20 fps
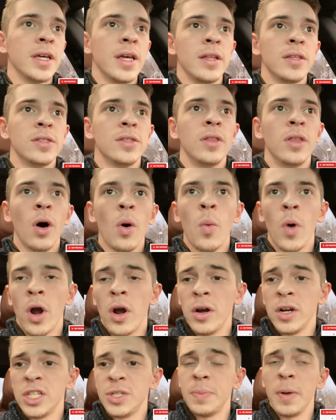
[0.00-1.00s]
It's the
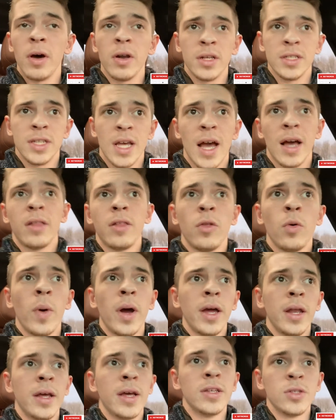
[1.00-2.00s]
word spelled exactly the
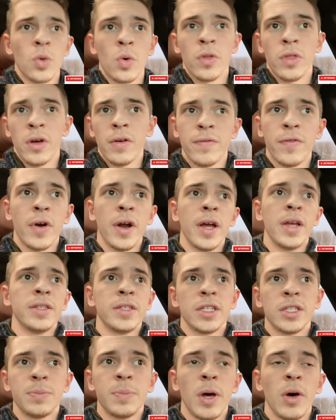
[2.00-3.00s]
way it is, or the
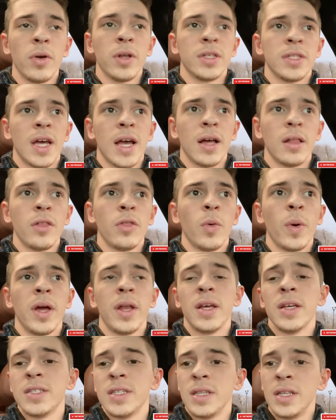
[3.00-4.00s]
phrase spelled exactly the way
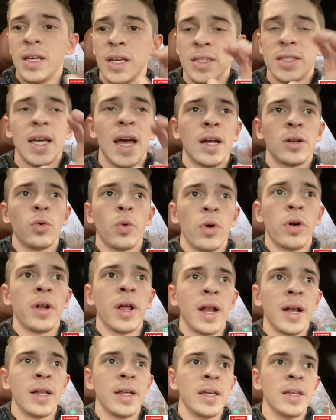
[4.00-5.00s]
it is in the exact order
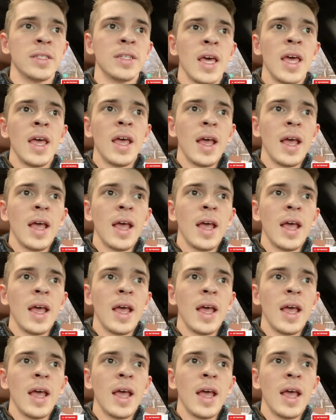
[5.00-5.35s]
that it is.